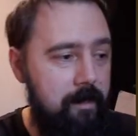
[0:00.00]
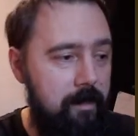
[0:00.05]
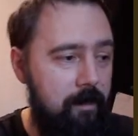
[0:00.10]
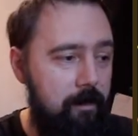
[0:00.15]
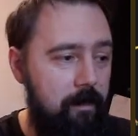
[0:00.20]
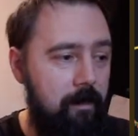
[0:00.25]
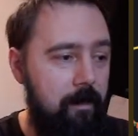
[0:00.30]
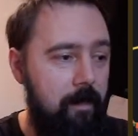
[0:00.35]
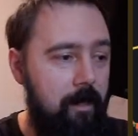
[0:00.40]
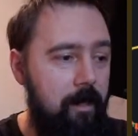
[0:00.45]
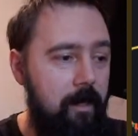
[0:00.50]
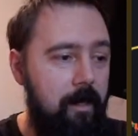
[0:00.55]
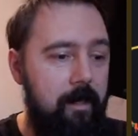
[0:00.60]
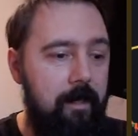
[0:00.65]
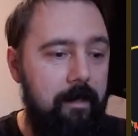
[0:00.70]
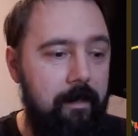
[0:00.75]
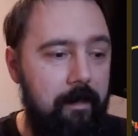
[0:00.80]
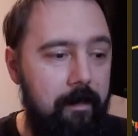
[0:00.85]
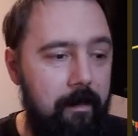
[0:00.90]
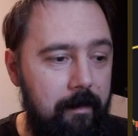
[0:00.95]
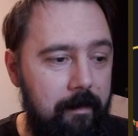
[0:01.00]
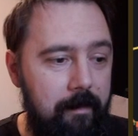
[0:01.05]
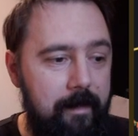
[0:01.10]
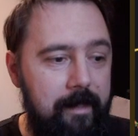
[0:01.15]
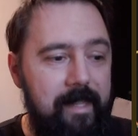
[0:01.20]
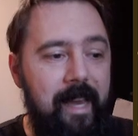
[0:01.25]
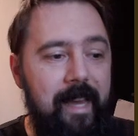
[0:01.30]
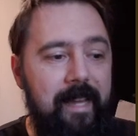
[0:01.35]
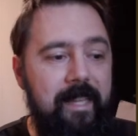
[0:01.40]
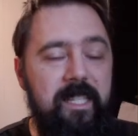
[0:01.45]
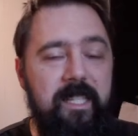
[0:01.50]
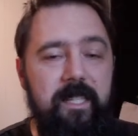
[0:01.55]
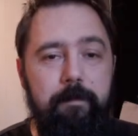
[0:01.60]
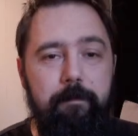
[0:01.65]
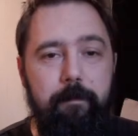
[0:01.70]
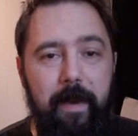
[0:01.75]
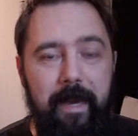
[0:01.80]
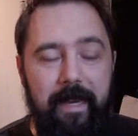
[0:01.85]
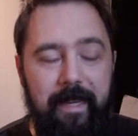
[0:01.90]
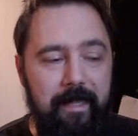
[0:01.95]
the
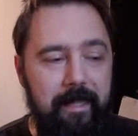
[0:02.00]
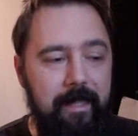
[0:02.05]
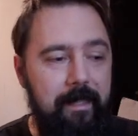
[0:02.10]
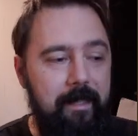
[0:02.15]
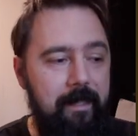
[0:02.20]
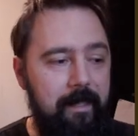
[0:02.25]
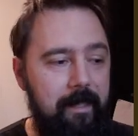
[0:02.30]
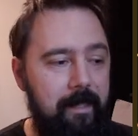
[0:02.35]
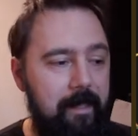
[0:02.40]
expected